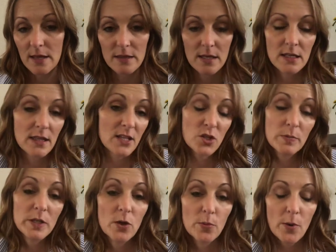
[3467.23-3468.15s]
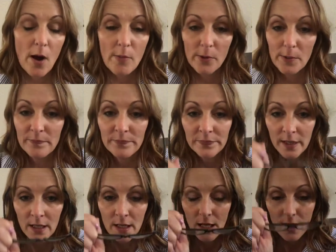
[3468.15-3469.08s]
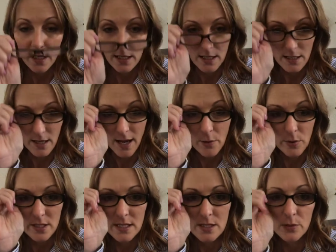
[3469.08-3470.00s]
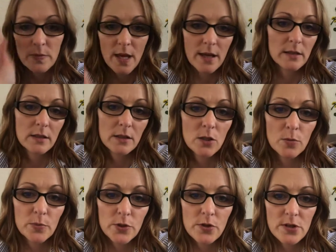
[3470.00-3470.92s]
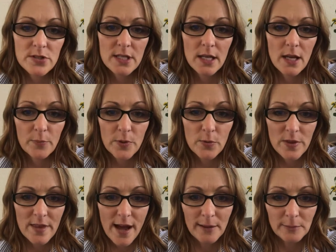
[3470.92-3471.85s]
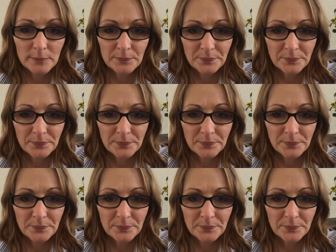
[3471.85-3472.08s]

think that should be no problem. And I would assume that, Bluehost could help you with that.